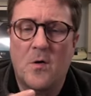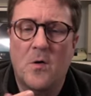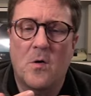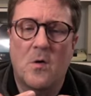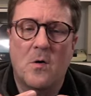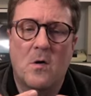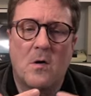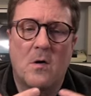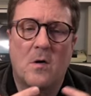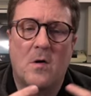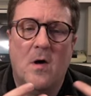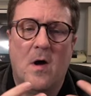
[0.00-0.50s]

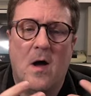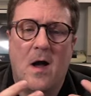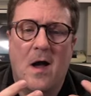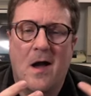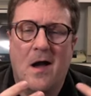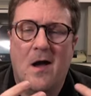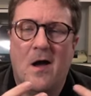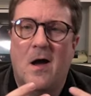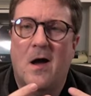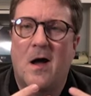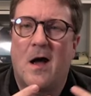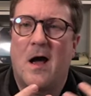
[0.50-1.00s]
Or
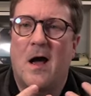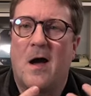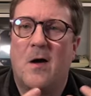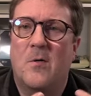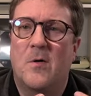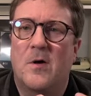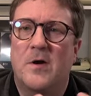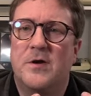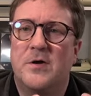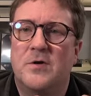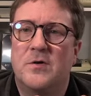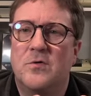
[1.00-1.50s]

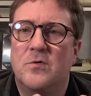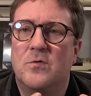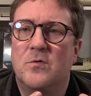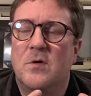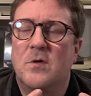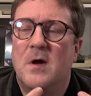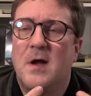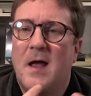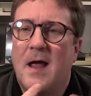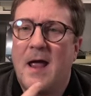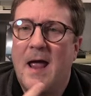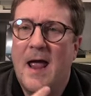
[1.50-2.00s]
how are
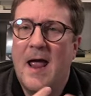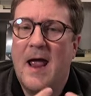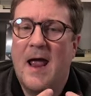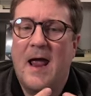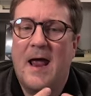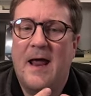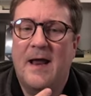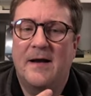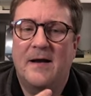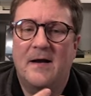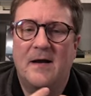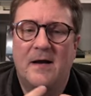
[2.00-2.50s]
you
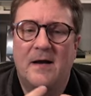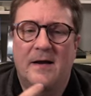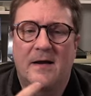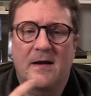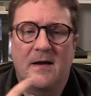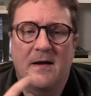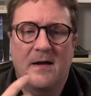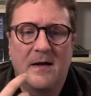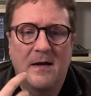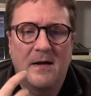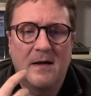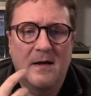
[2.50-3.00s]

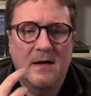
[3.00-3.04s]
handling